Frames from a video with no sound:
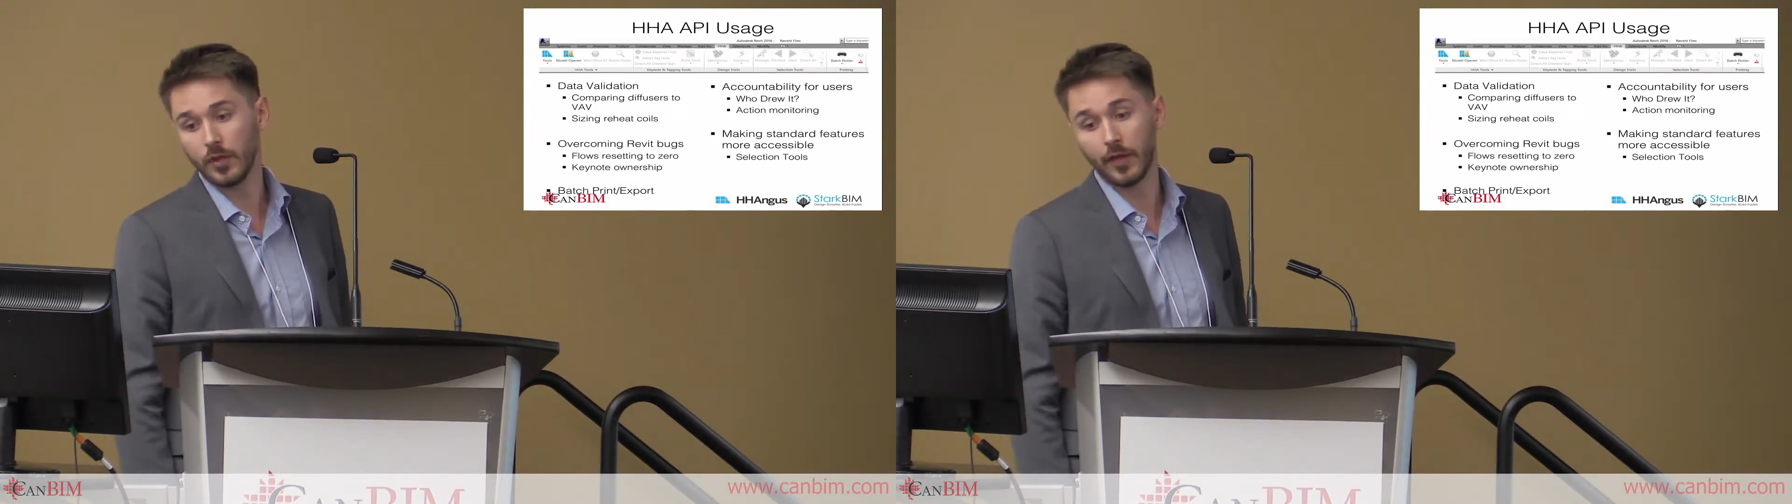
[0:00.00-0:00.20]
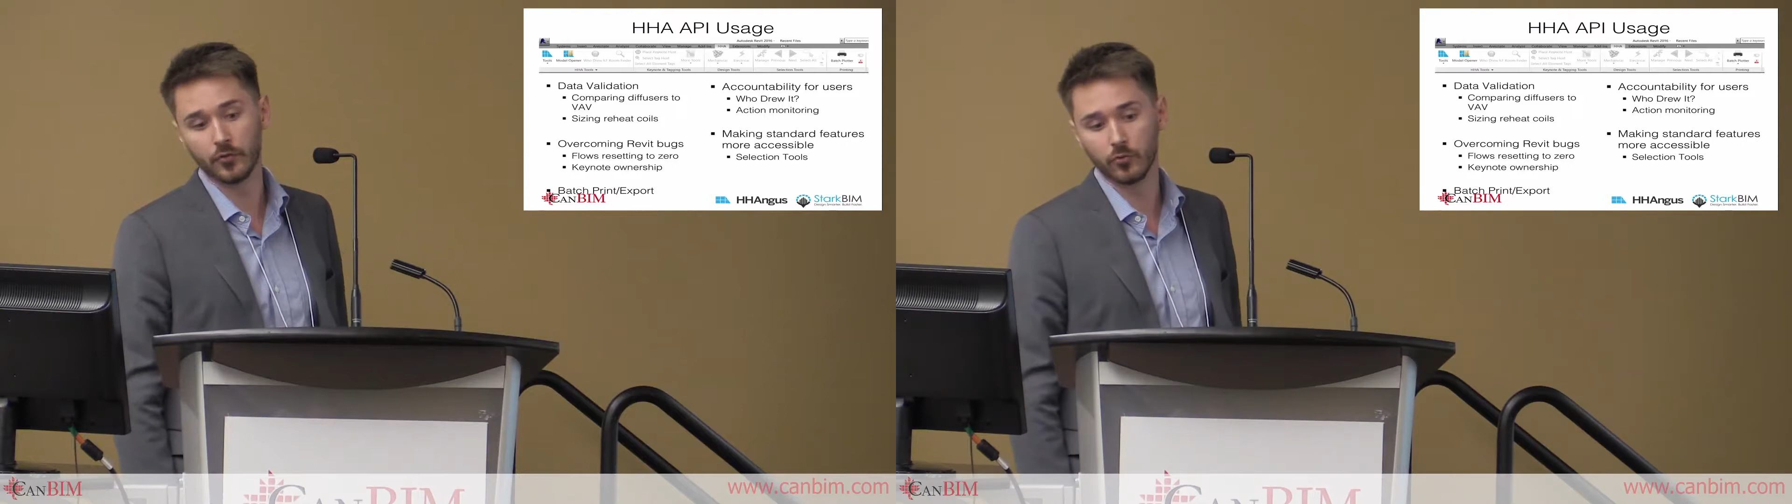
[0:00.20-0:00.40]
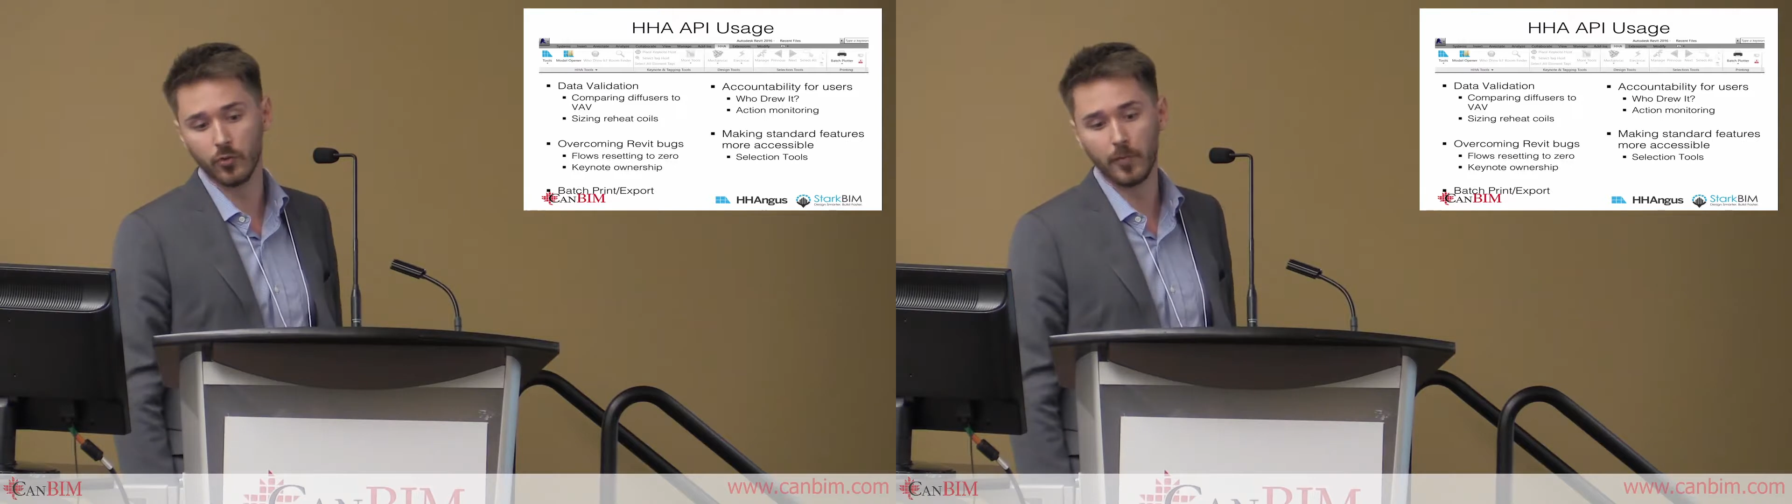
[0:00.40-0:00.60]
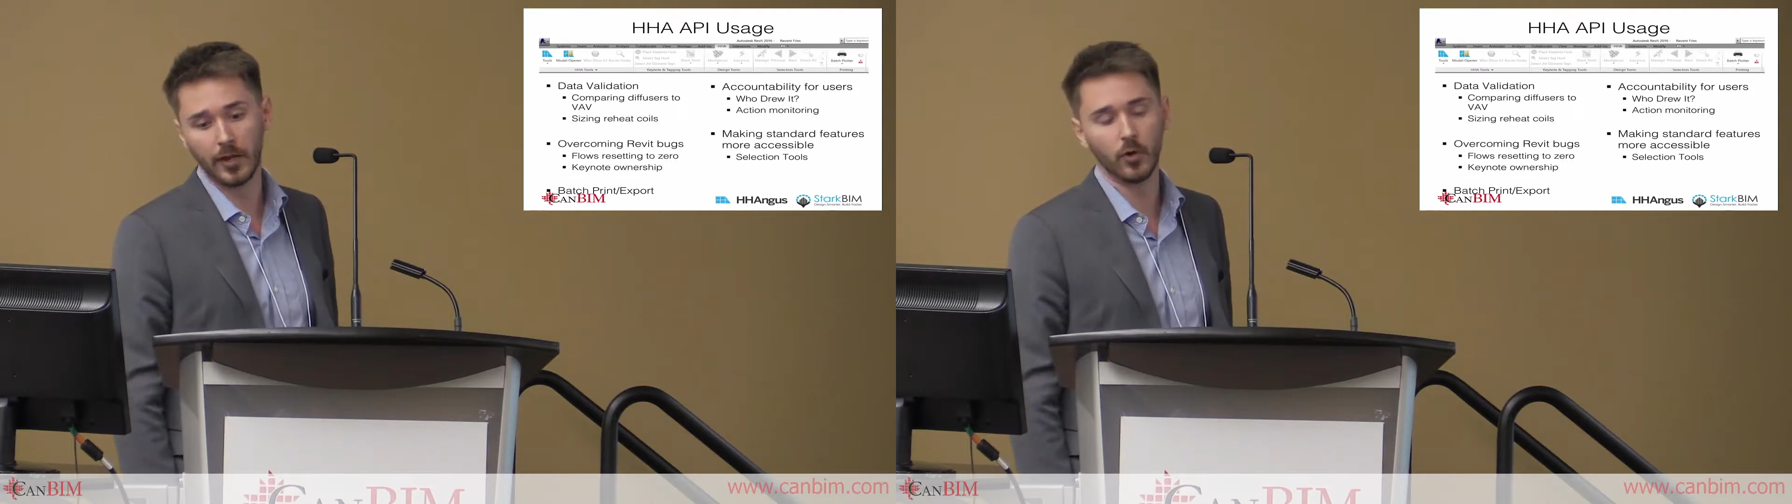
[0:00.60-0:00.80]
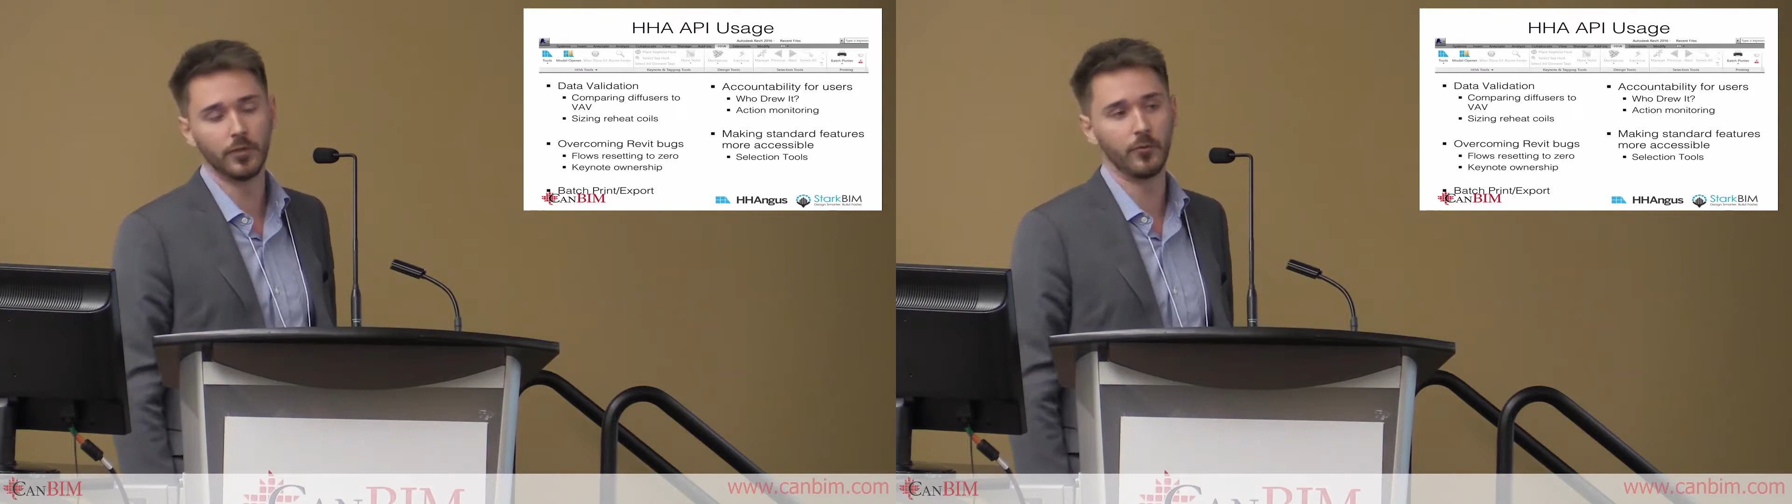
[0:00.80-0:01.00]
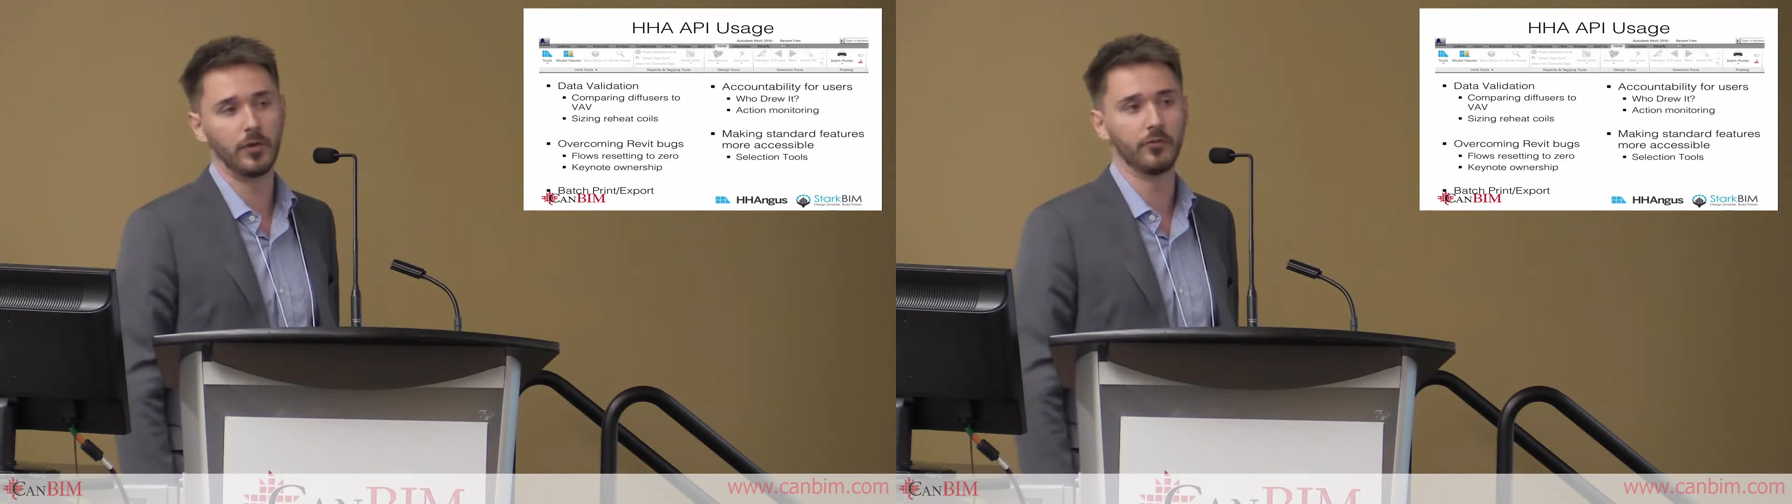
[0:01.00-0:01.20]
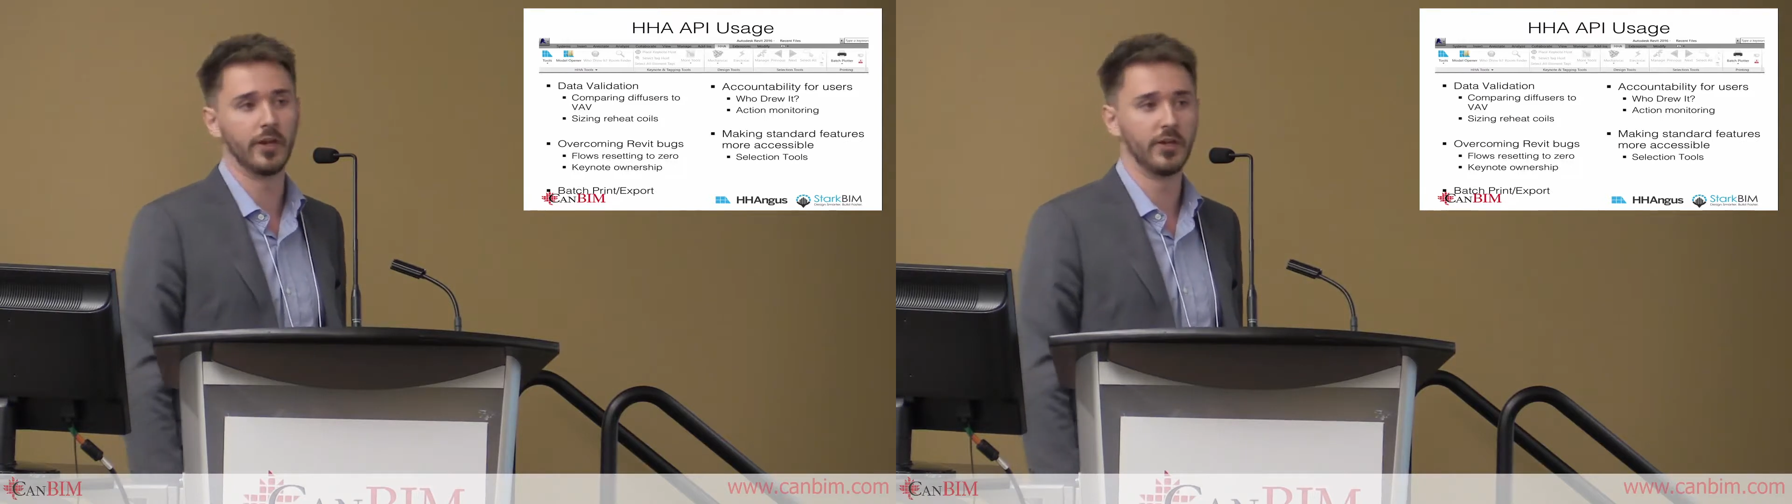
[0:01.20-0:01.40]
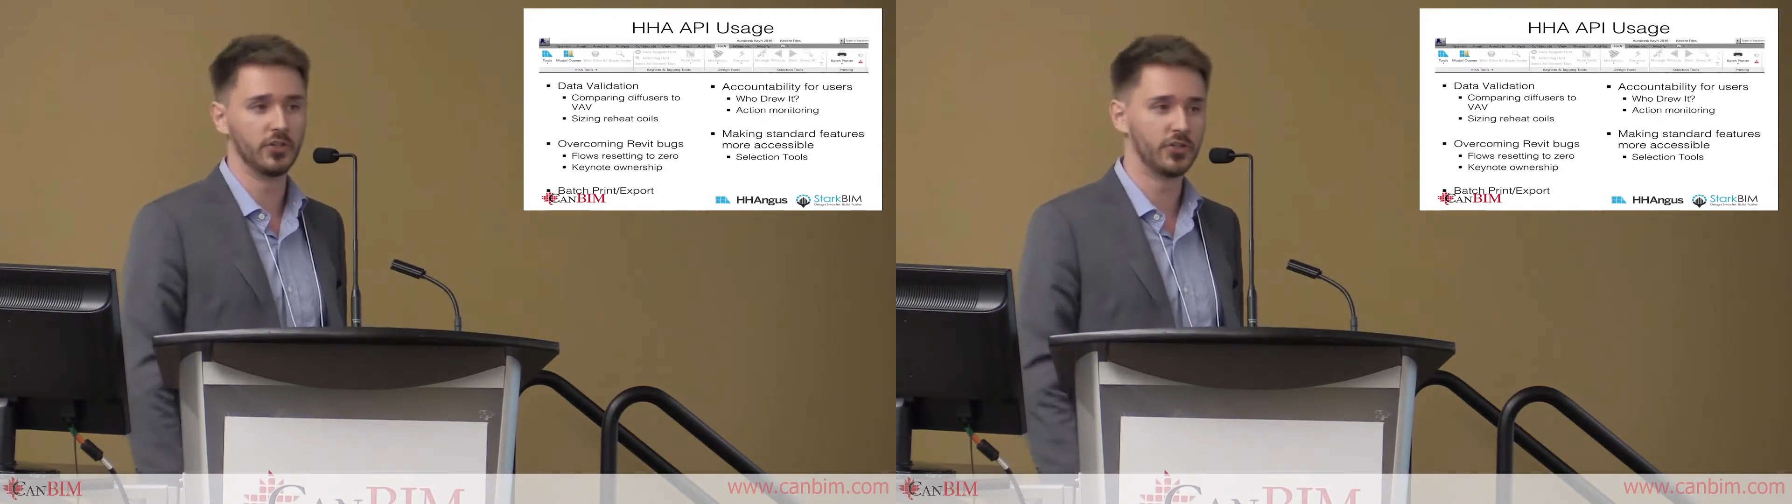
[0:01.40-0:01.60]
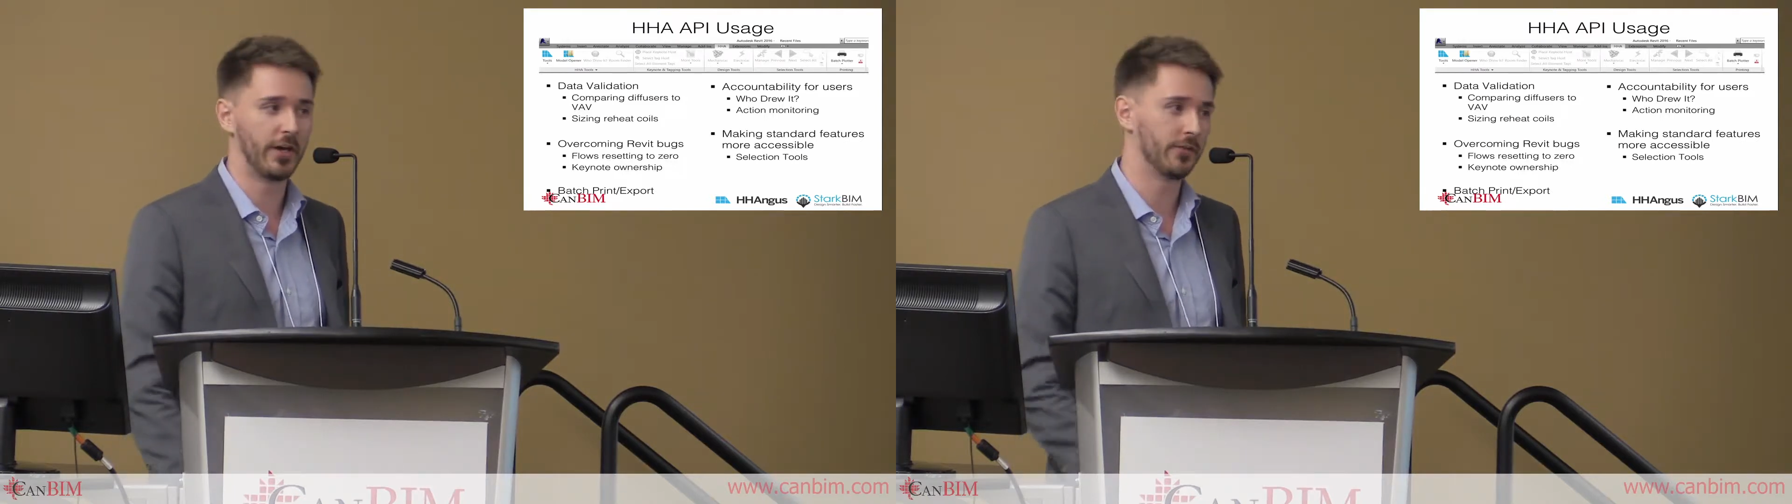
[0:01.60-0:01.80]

and this was the main one that we used at HHA,